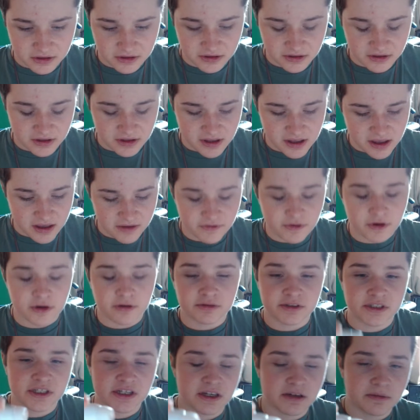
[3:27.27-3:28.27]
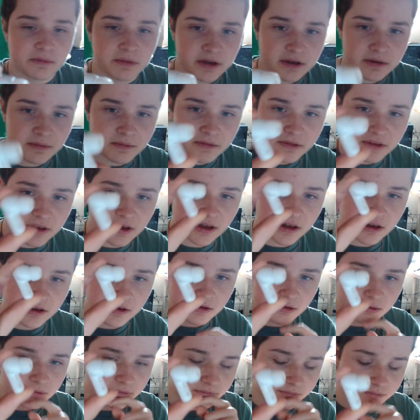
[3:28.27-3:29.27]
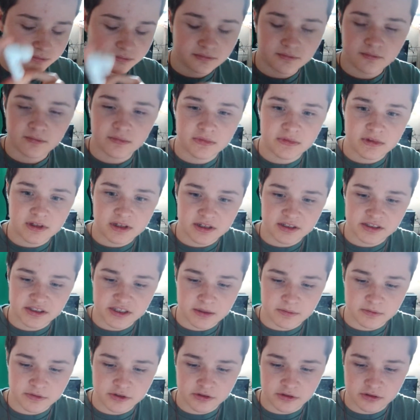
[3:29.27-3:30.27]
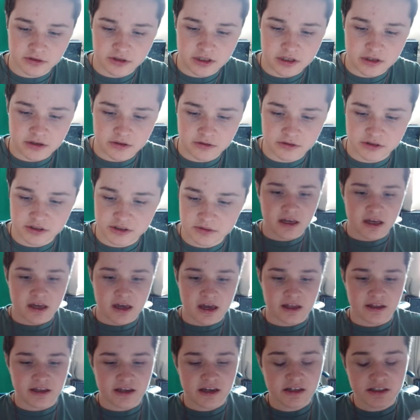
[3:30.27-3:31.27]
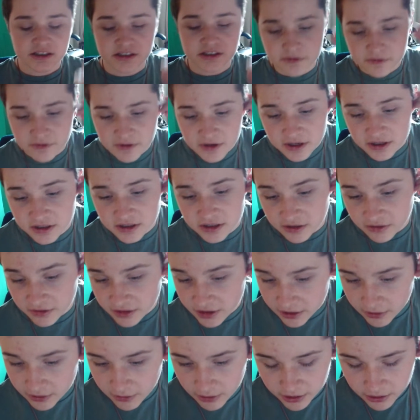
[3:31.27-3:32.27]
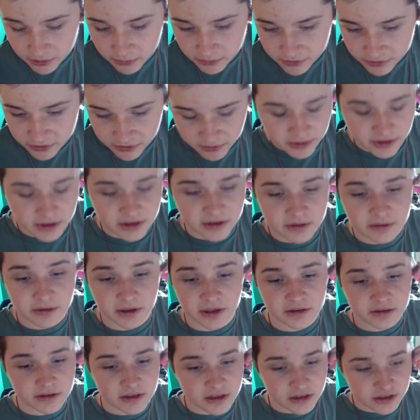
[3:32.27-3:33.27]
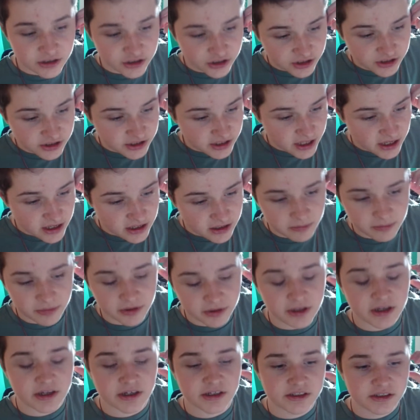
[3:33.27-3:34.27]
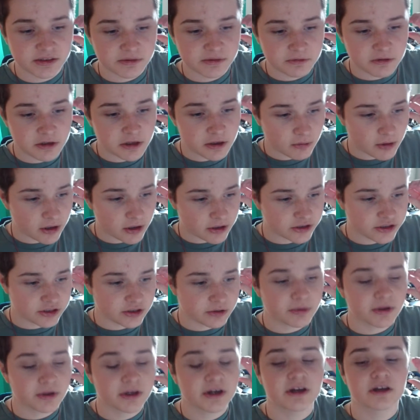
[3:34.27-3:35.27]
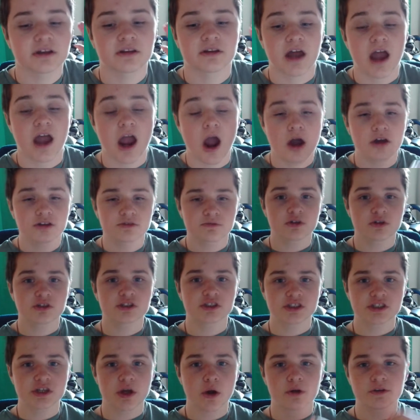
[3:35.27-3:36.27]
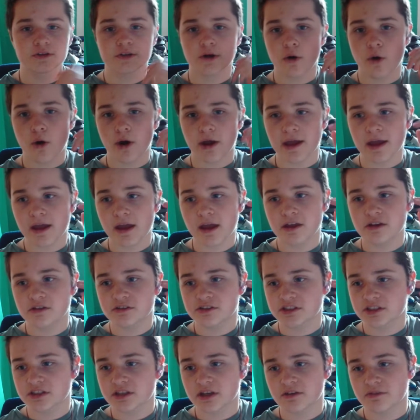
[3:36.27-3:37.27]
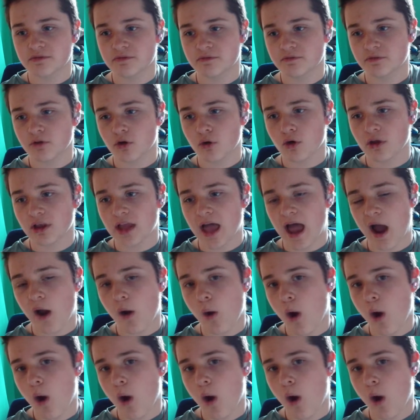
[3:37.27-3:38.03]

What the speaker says: Earphone tip that Samsung use, and they actually fit in your ear quite comfortably. Like, they just stay in place whilst you're playing. Like, as much as you're talking, usually they fall out.